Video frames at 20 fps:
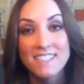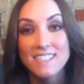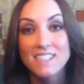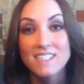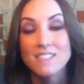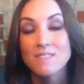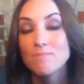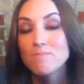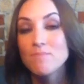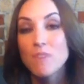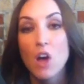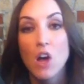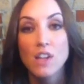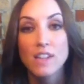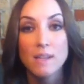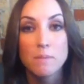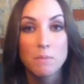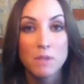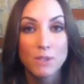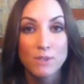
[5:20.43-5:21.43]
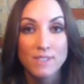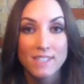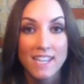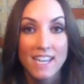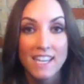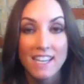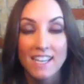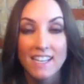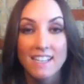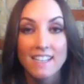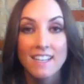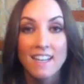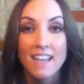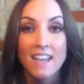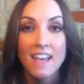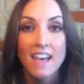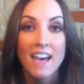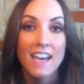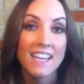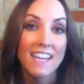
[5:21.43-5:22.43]
It's all I'm using, and
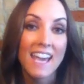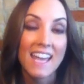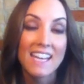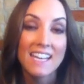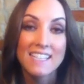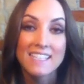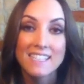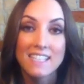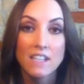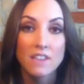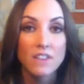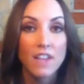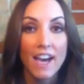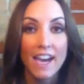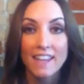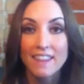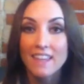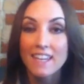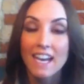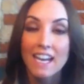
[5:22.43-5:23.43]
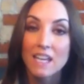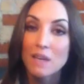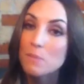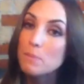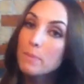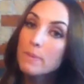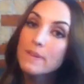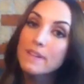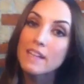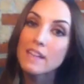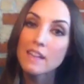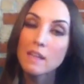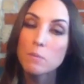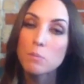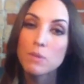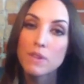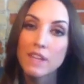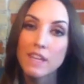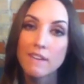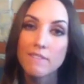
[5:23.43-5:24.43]
again, it's a line that I completely
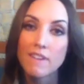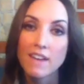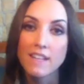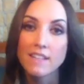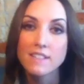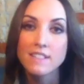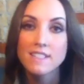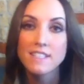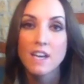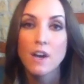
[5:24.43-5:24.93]
believe in,